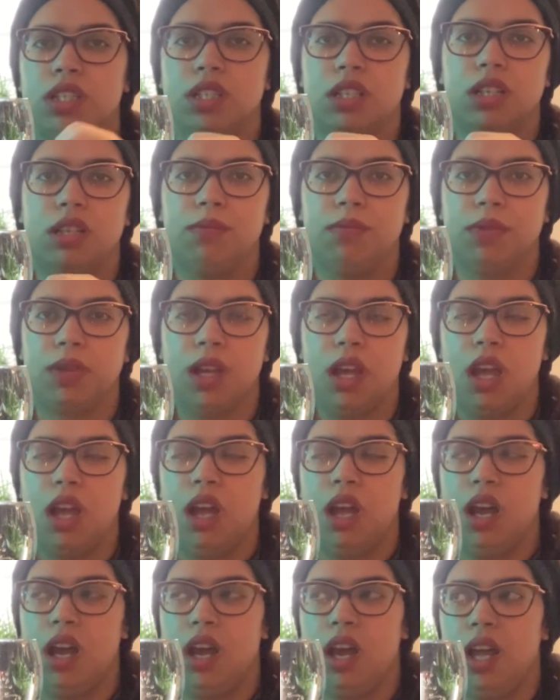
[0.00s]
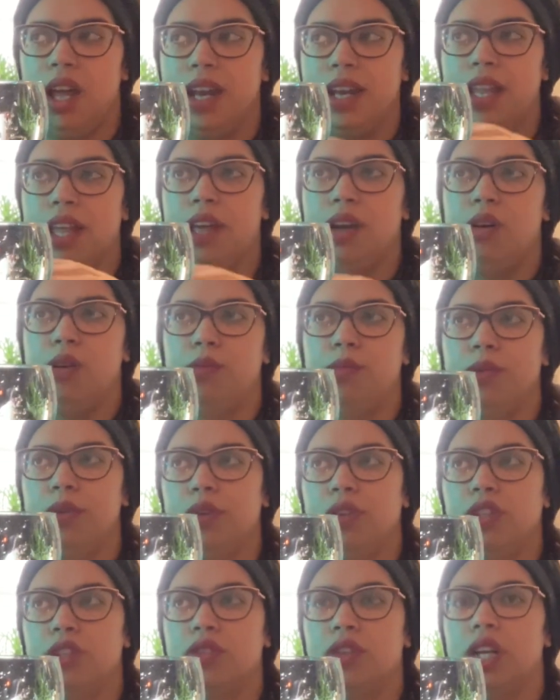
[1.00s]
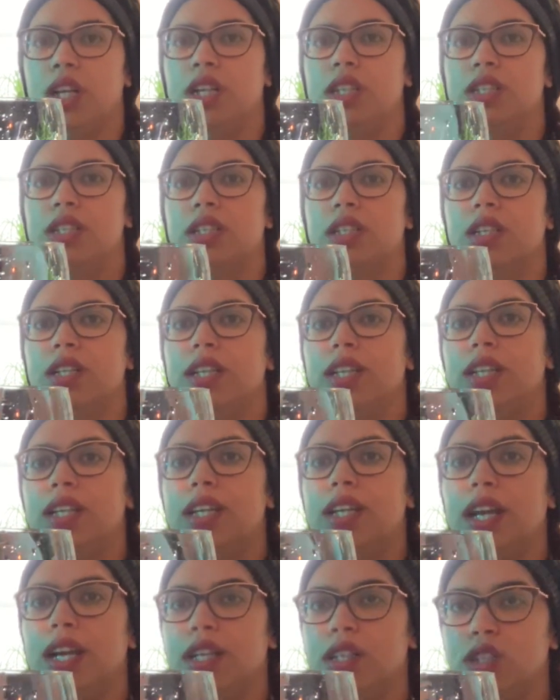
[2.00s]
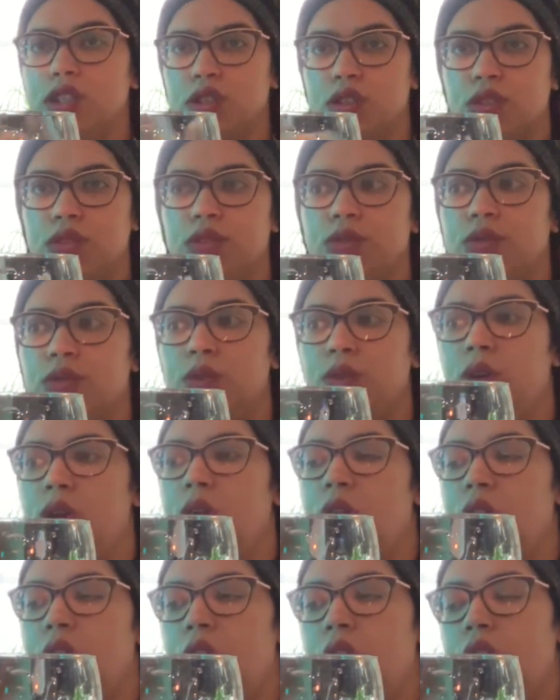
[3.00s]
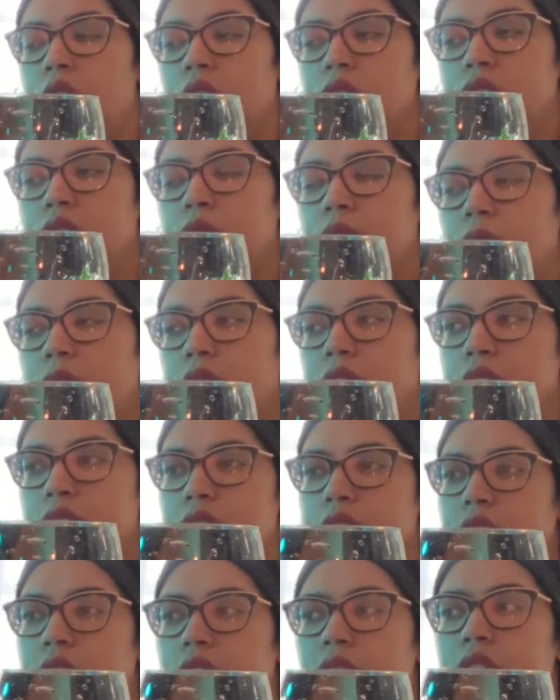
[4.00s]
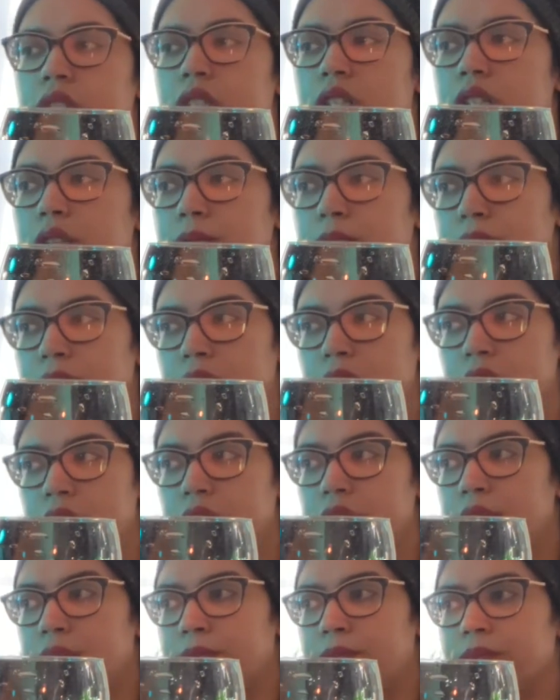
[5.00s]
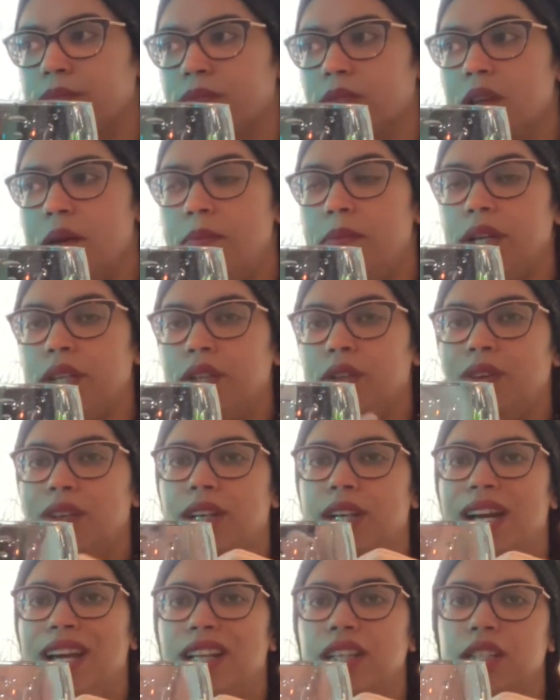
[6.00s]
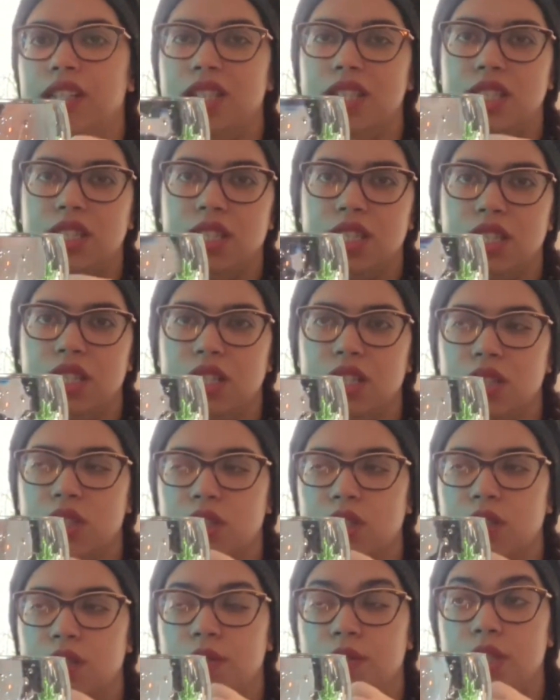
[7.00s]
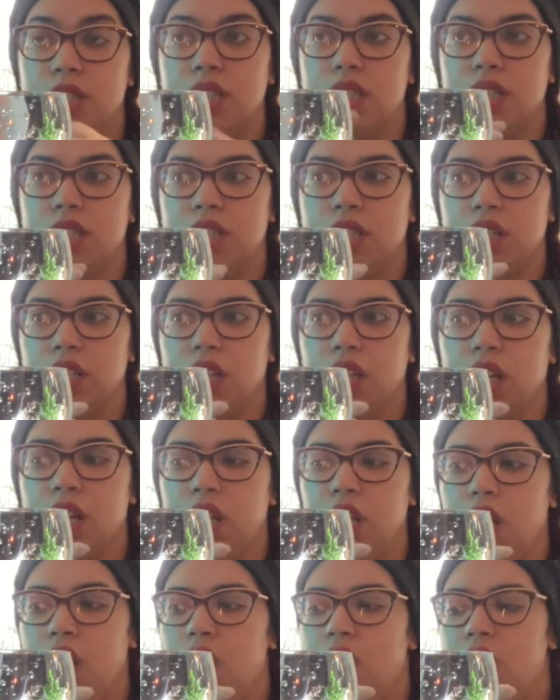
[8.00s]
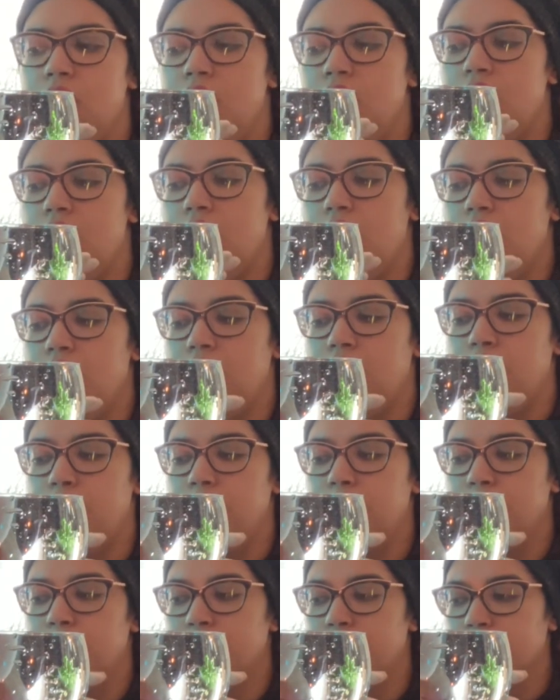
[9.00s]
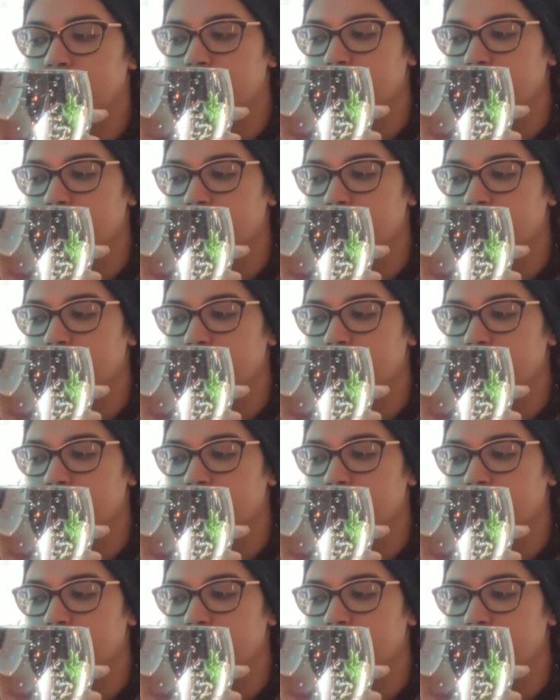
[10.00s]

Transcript: to come and help you and trying to get you to where it is that you need to be, but you're not listening, so you're resisting it. Um,